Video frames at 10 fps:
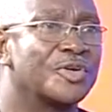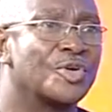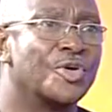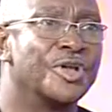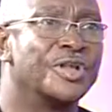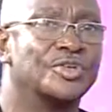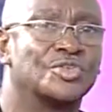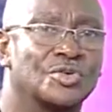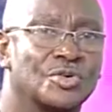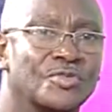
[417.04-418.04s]
going
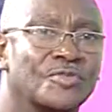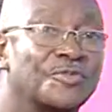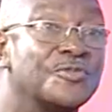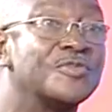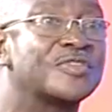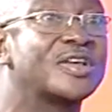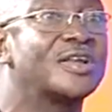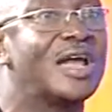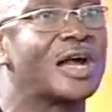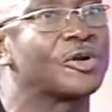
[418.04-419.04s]
into full-scale
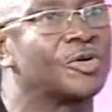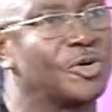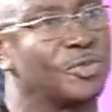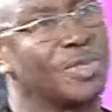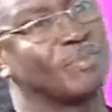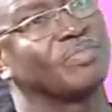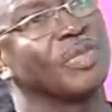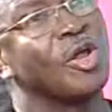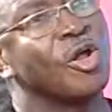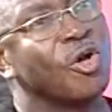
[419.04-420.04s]
agronomy,
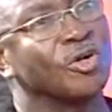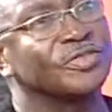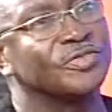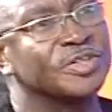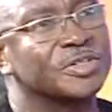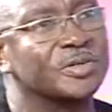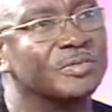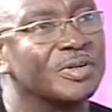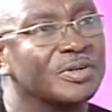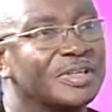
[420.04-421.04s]
cultivation,
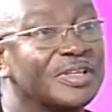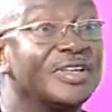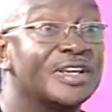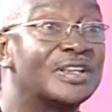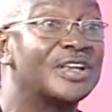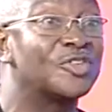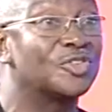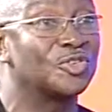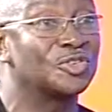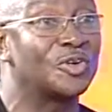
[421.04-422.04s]
yet Lagos
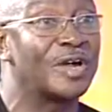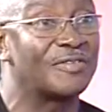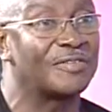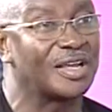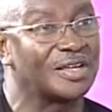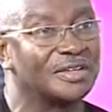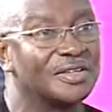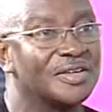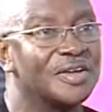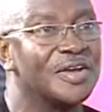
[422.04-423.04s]
does not have land.
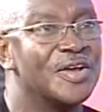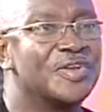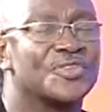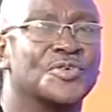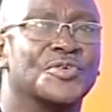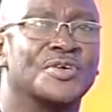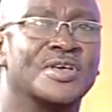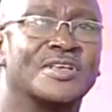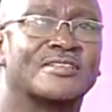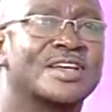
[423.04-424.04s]
So
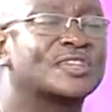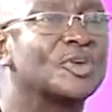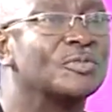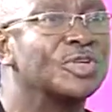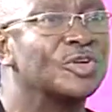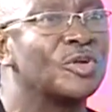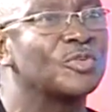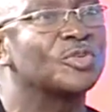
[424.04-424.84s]
he said something almost